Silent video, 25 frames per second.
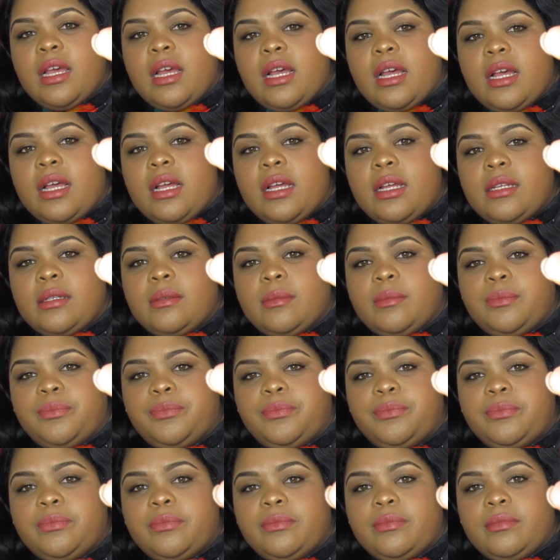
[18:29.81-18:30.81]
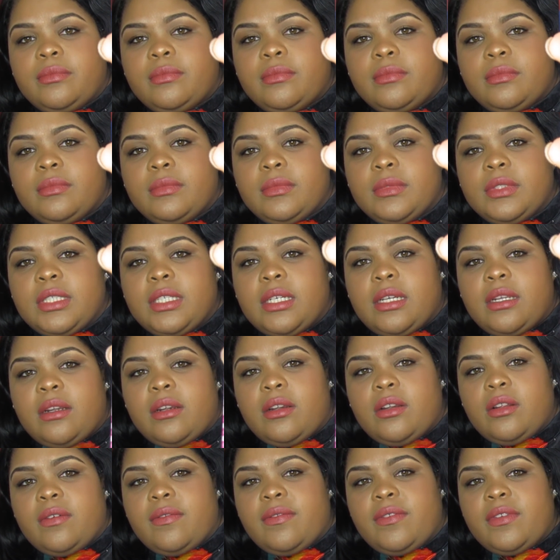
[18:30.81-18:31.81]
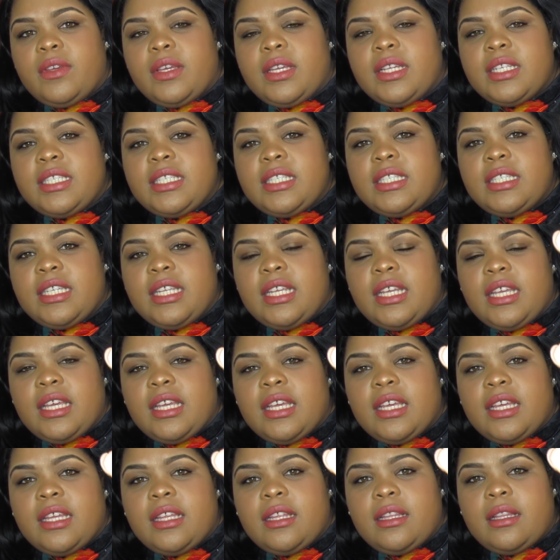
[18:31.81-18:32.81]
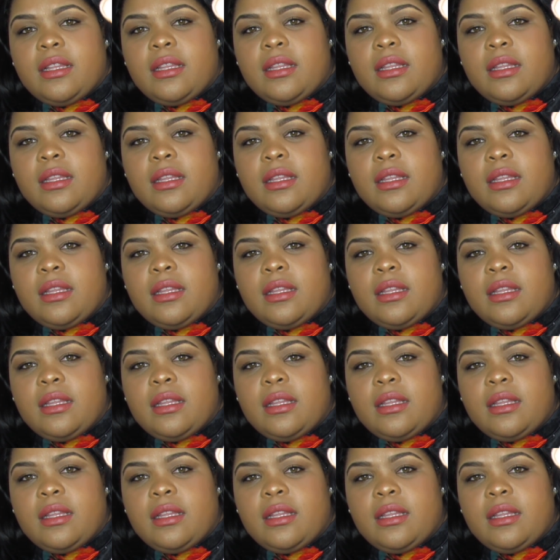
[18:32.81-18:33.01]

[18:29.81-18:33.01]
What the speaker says: I don't know if you can see it.